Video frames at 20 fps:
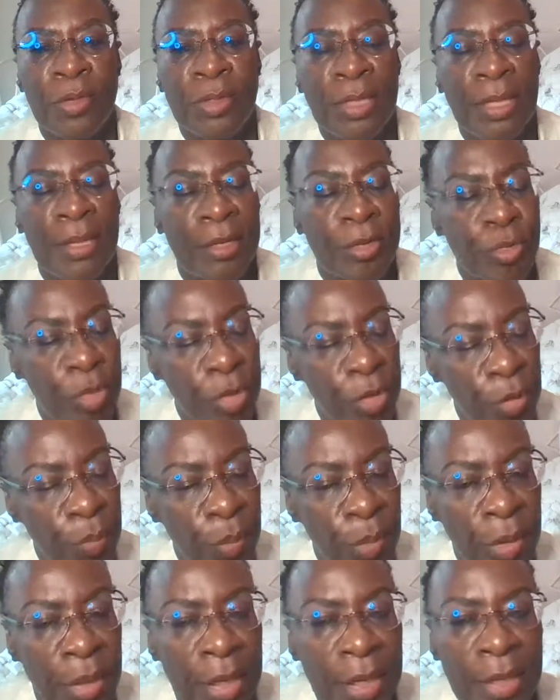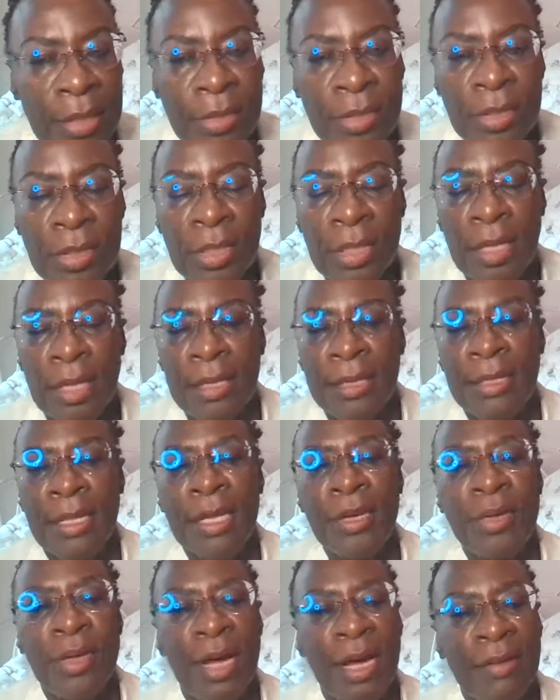those are the trichomonas.
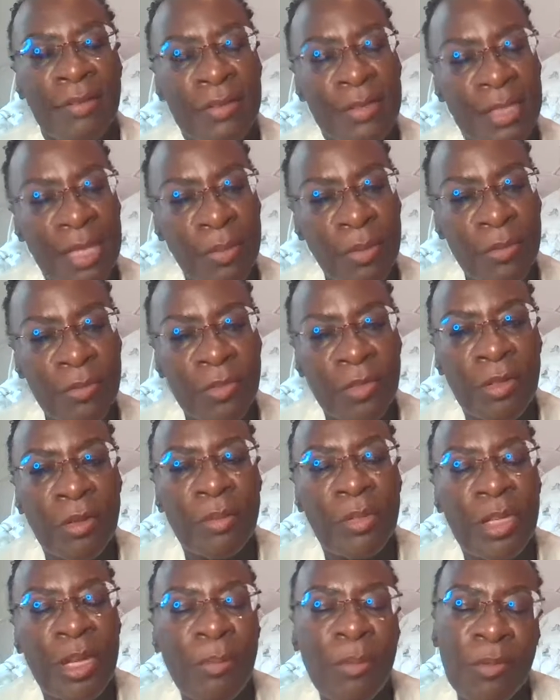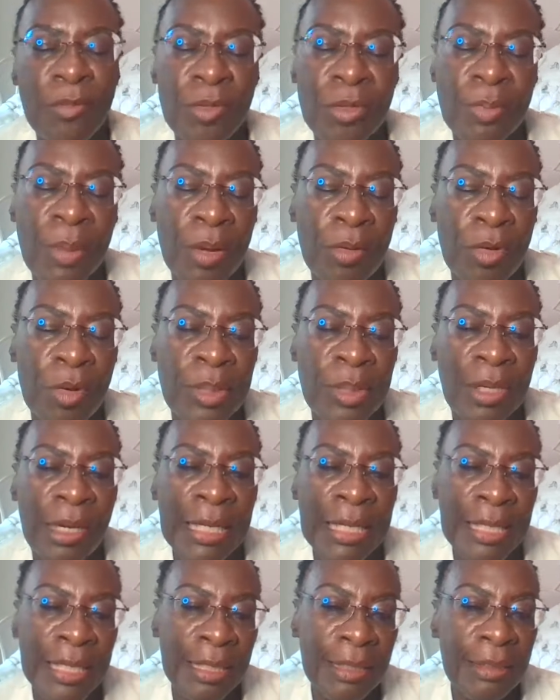Then you have some of them. Some of those microbes are a
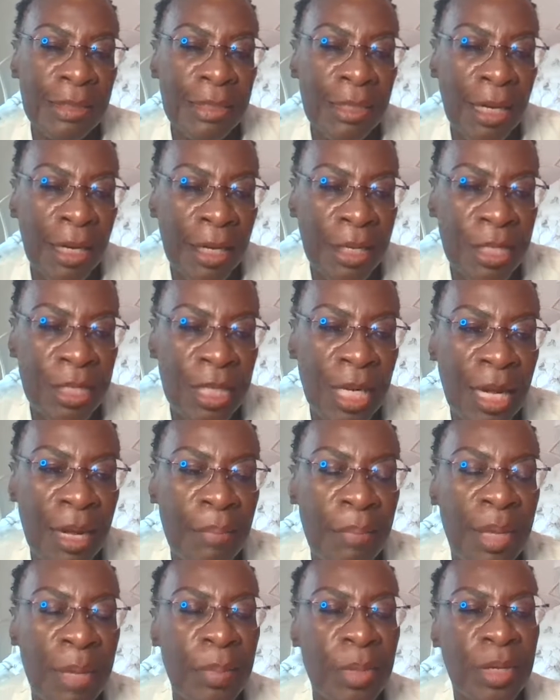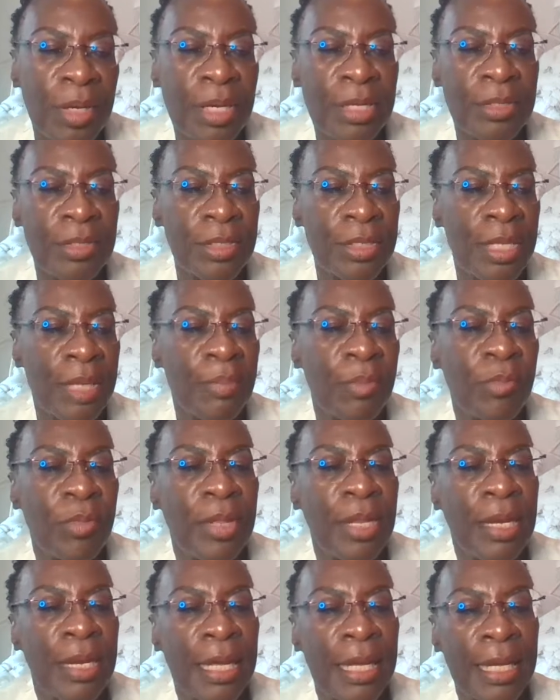little larger. Maybe you can see them
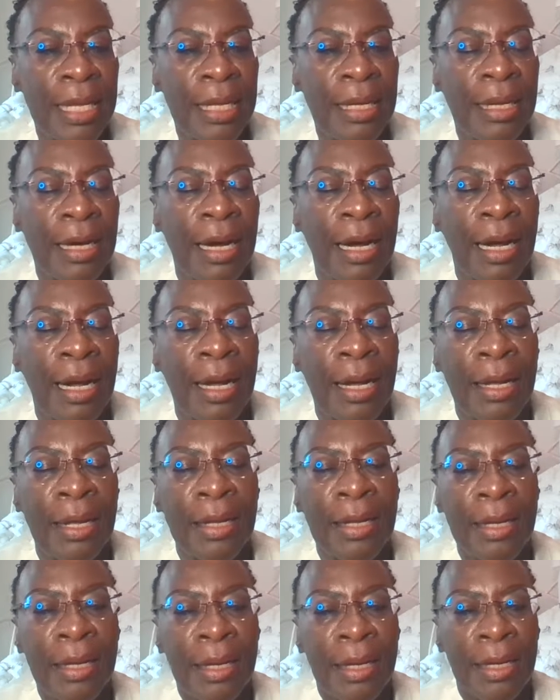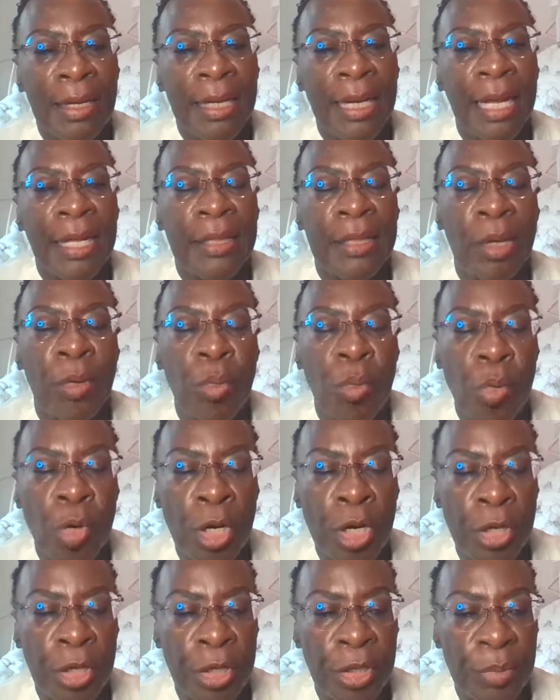with the naked eye, like the
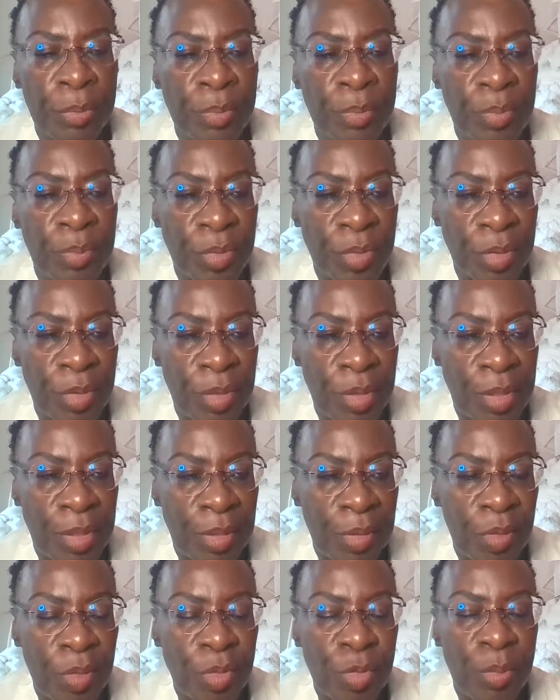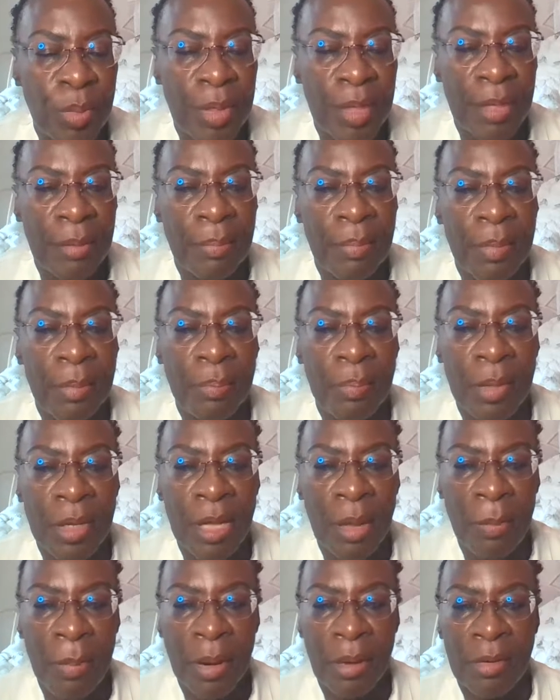worms. Those will be the
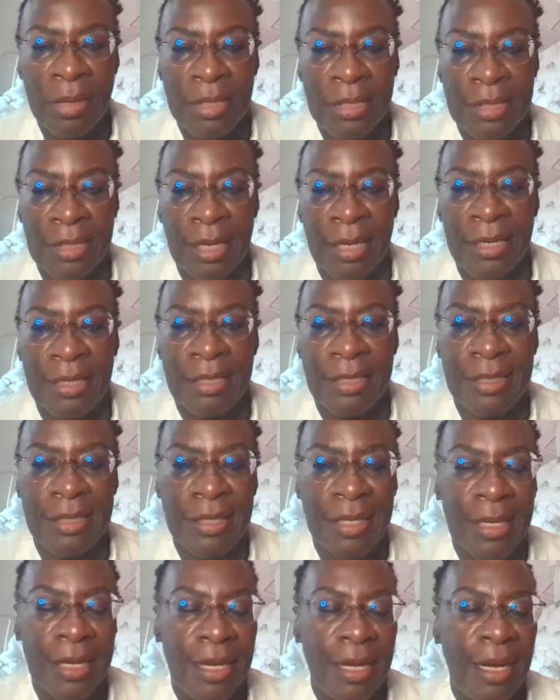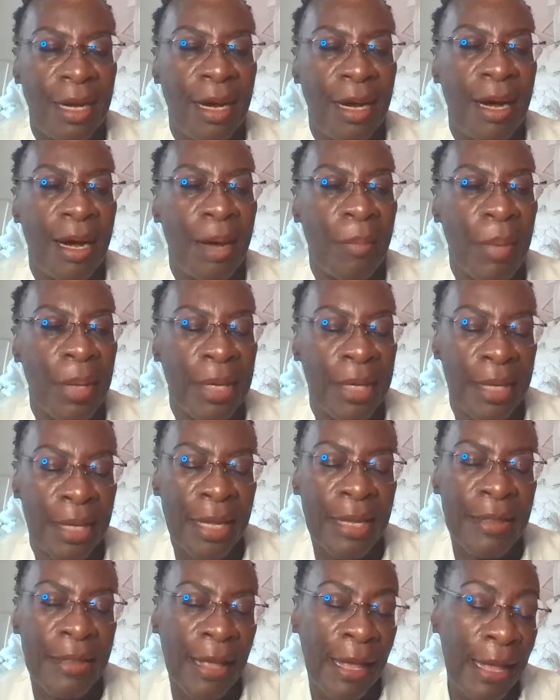bigger parasites. But
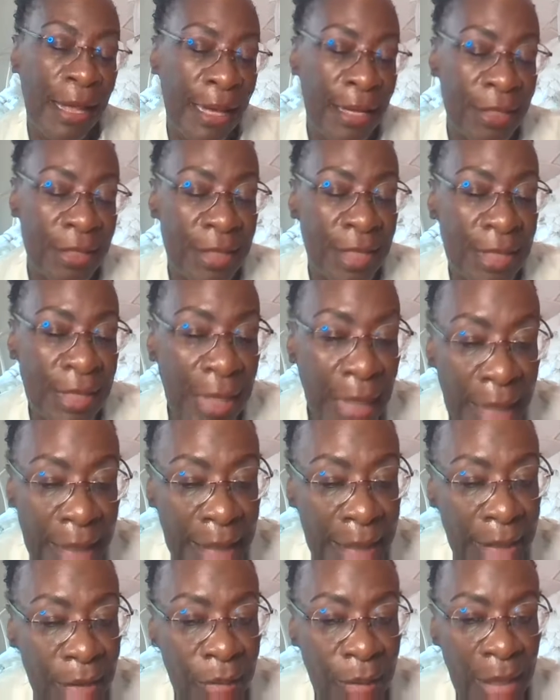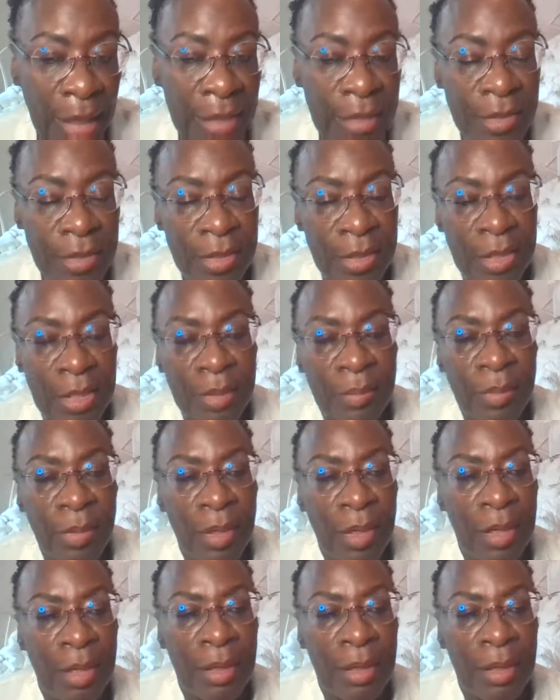again, their eggs are tiny. You can't see them